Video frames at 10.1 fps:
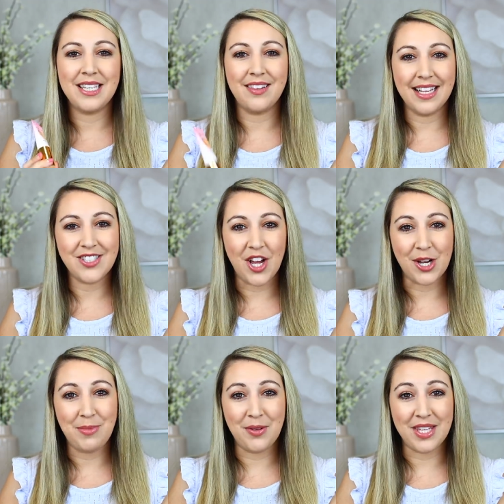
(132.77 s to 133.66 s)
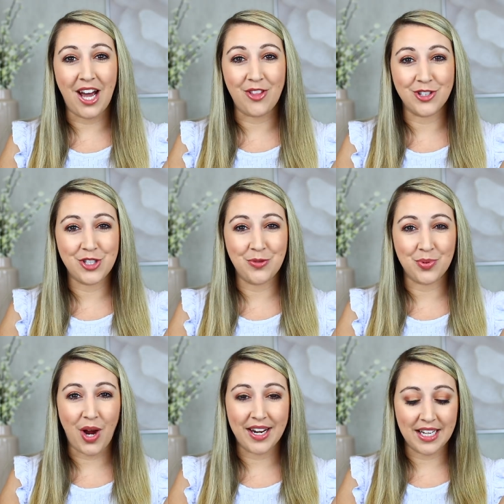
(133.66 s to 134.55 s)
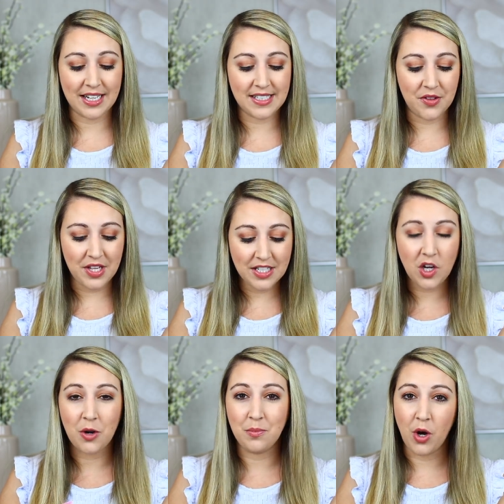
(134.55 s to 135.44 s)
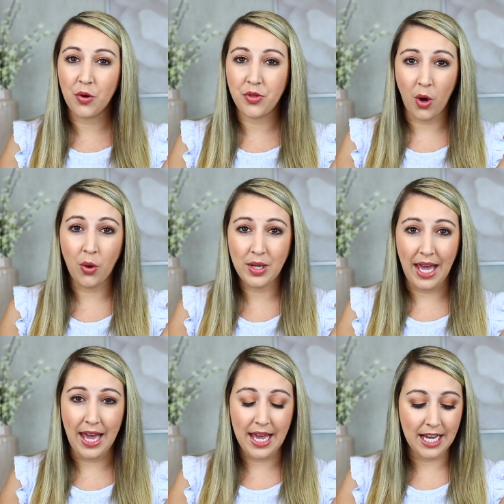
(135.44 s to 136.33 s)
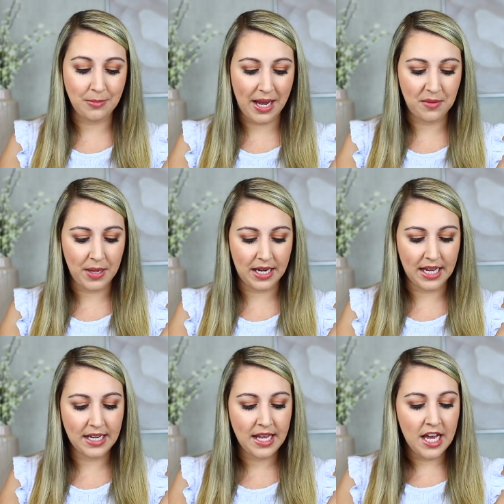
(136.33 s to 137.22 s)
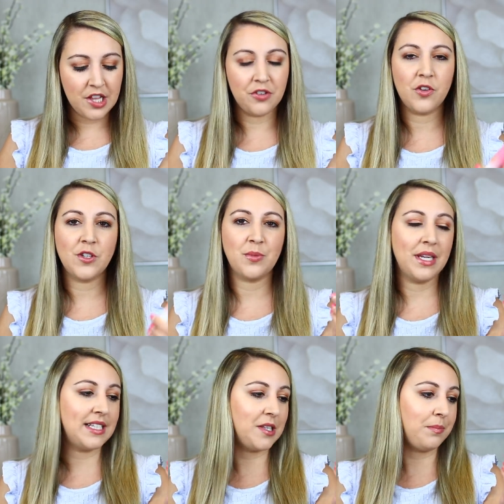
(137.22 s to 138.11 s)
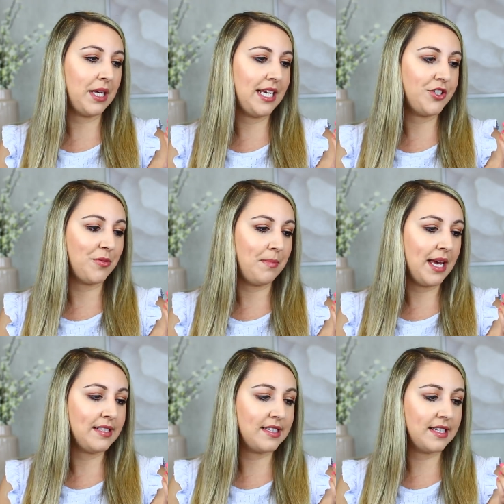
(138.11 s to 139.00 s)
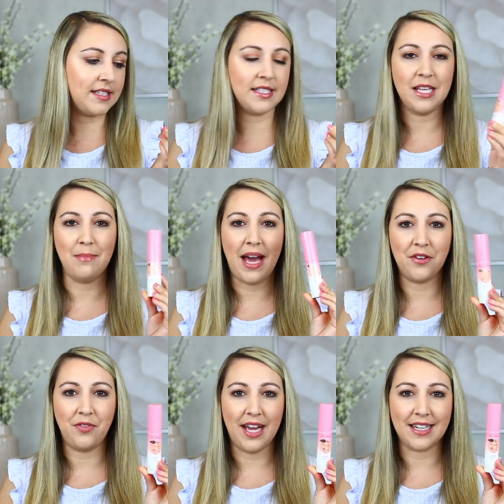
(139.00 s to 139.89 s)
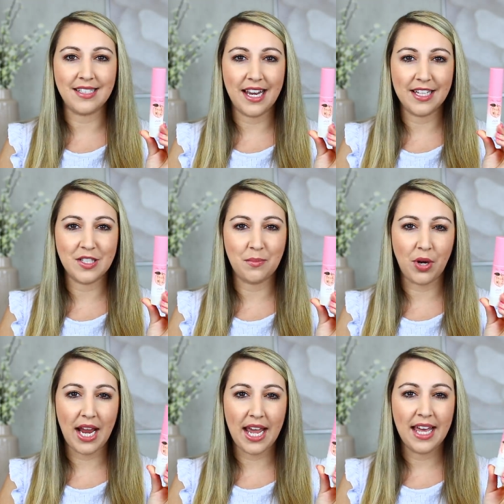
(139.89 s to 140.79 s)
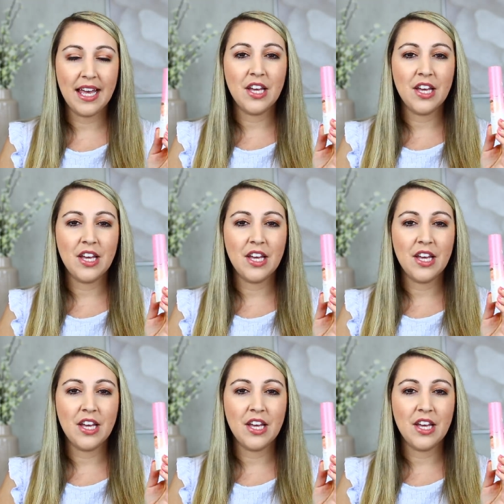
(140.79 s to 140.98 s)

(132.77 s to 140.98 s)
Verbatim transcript: Now let's talk about the other two products. These are both okay in my opinion. The first one is the Peach Mist. This is the mattifying setting spray.